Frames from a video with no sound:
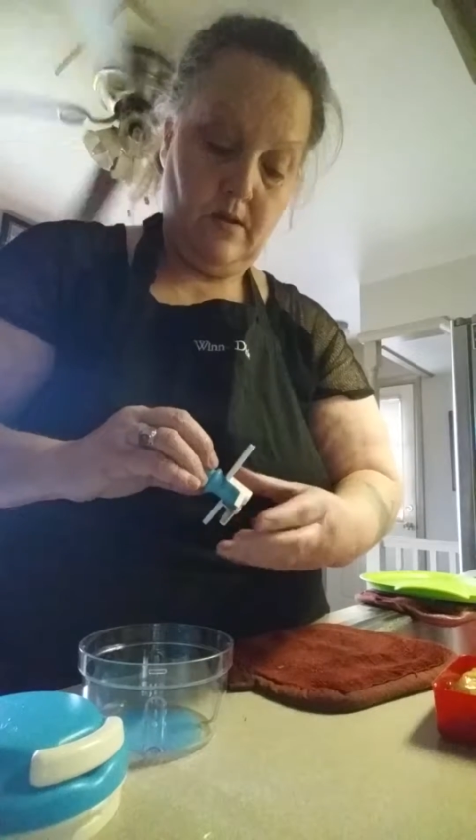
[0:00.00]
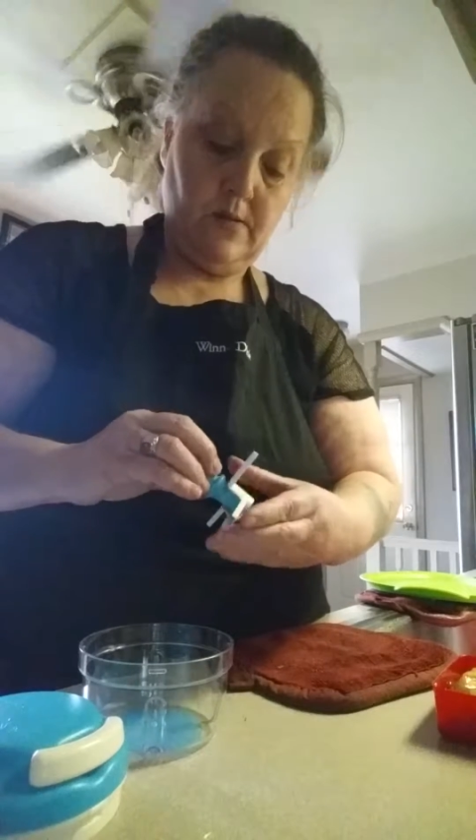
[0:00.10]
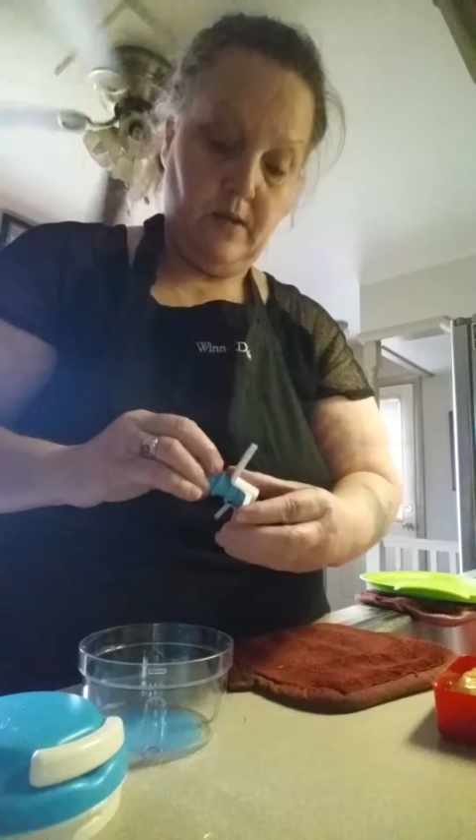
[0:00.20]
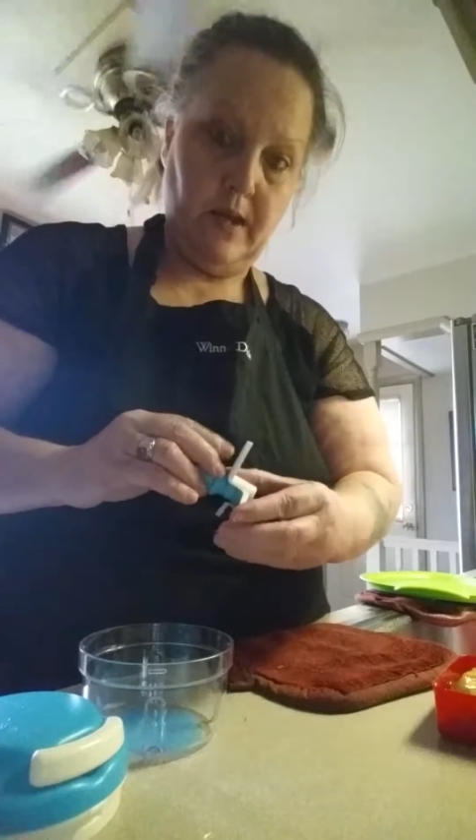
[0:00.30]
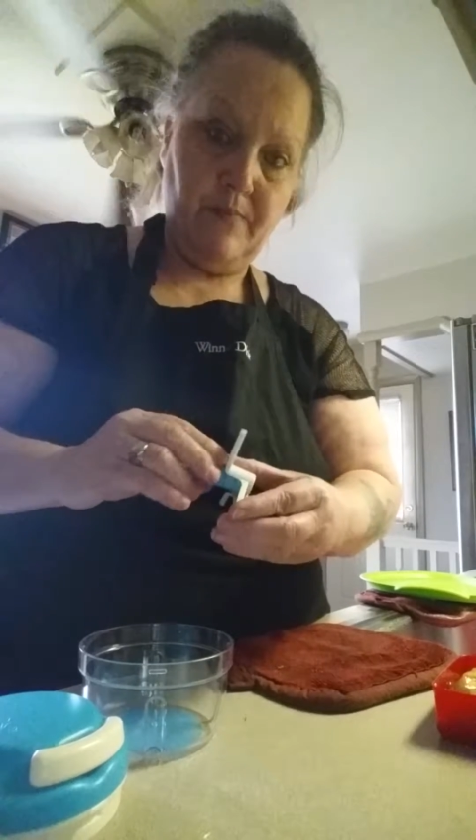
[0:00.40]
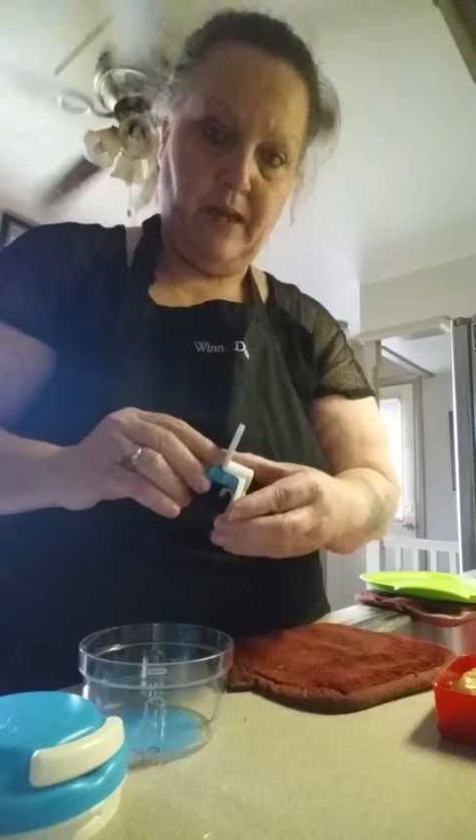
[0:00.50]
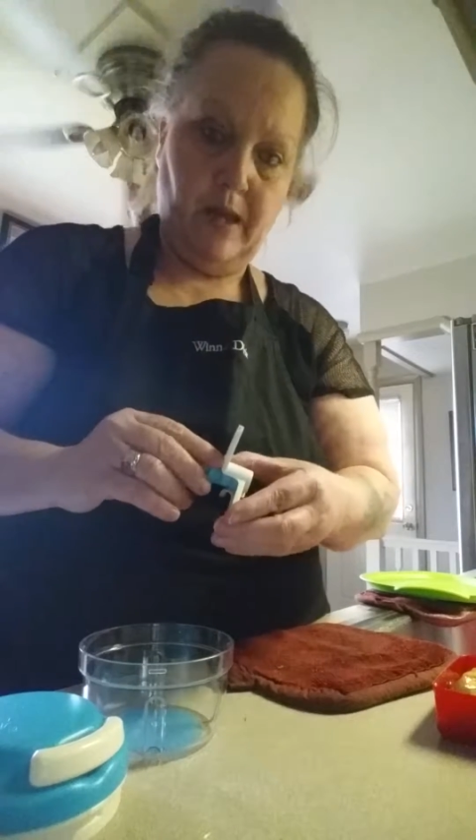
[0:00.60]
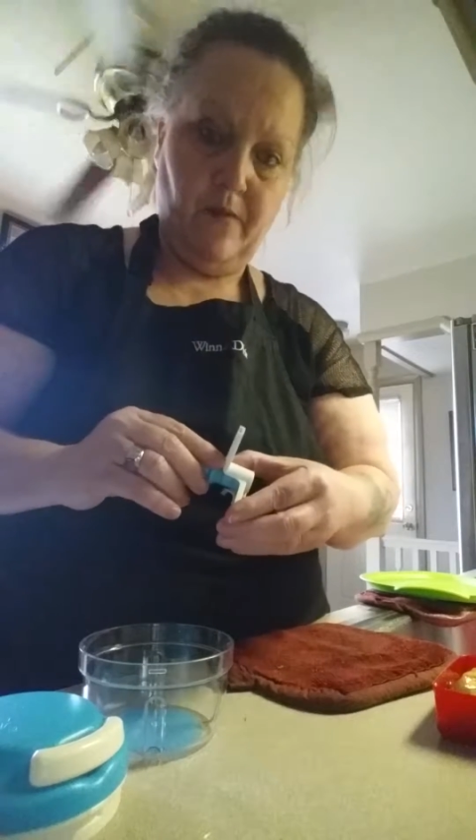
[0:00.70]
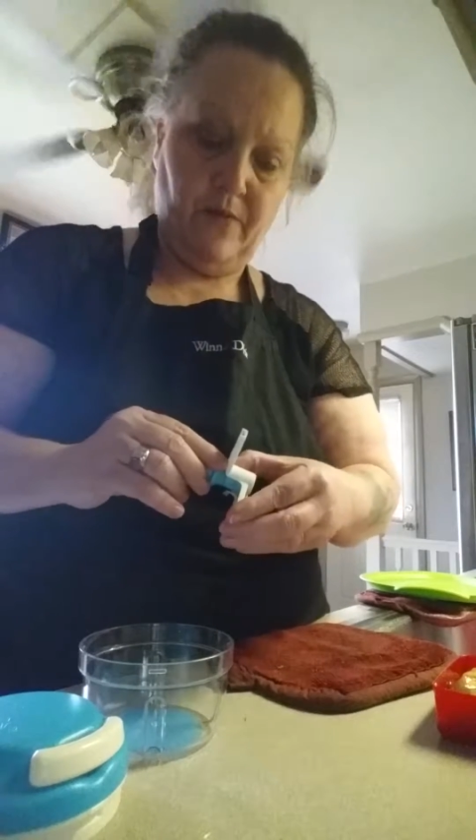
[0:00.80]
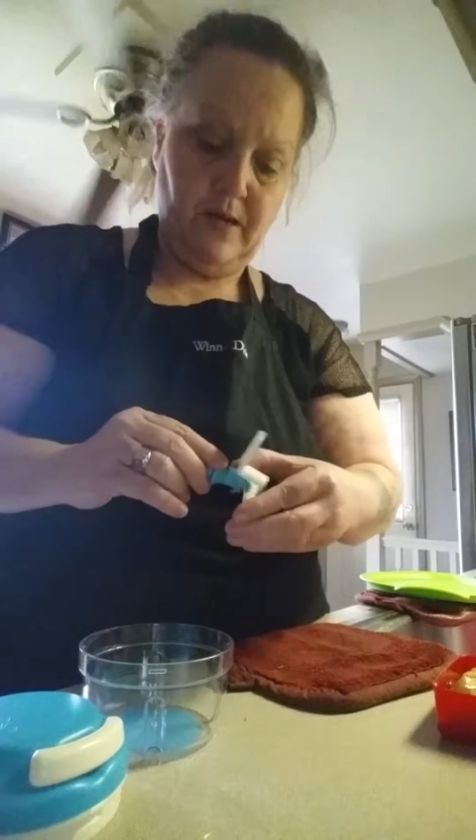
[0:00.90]
So you gotta be
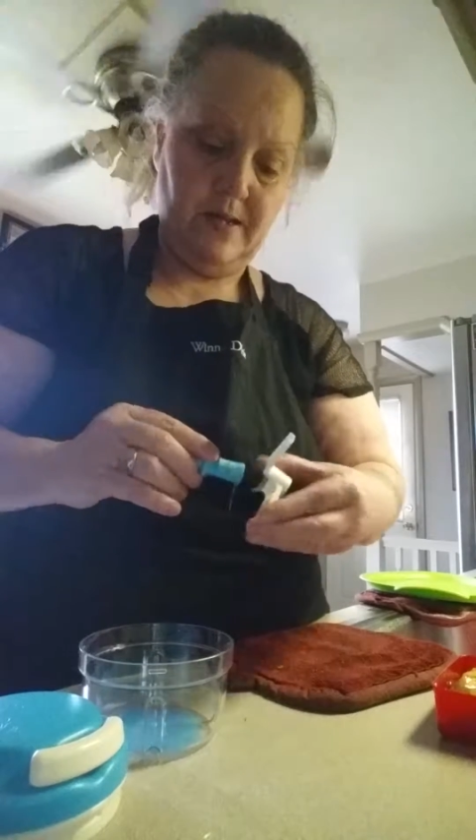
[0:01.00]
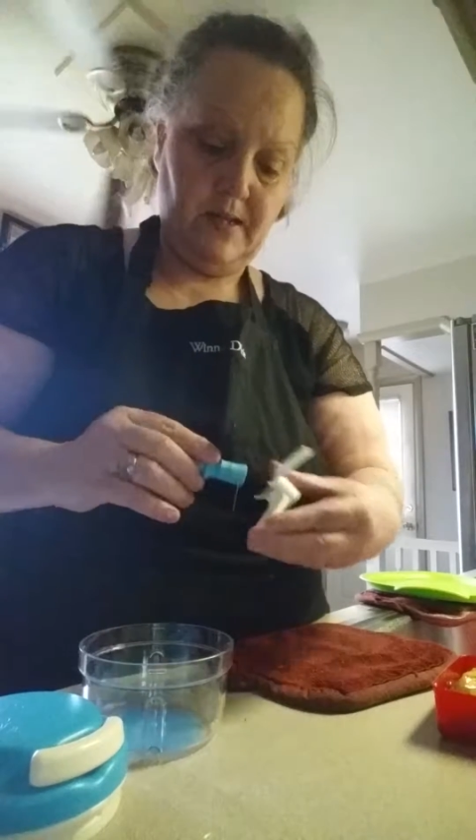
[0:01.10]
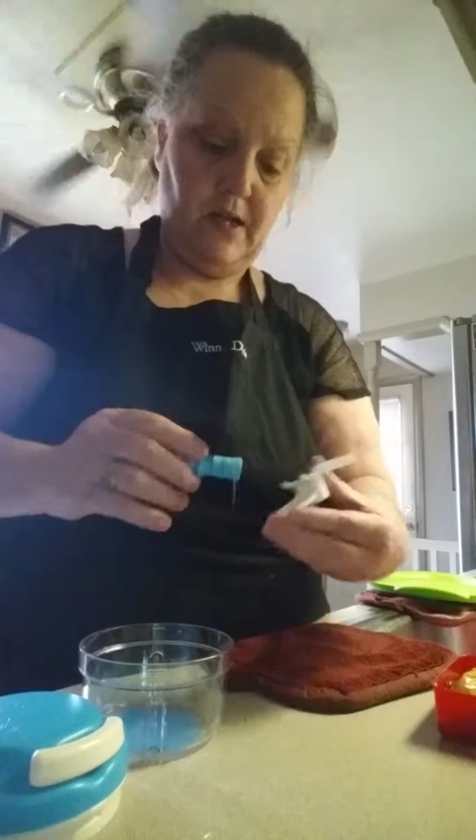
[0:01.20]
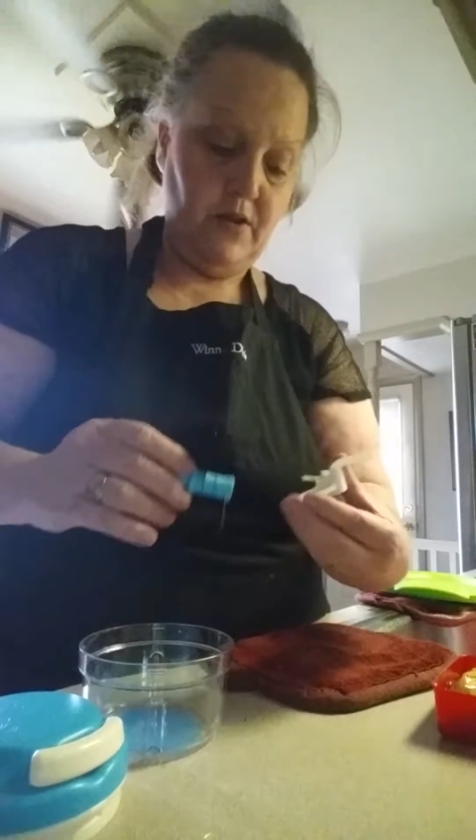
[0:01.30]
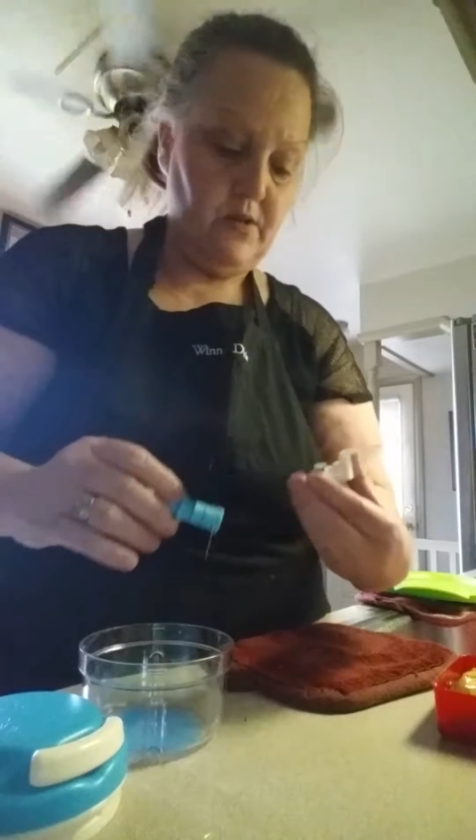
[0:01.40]
careful not to cut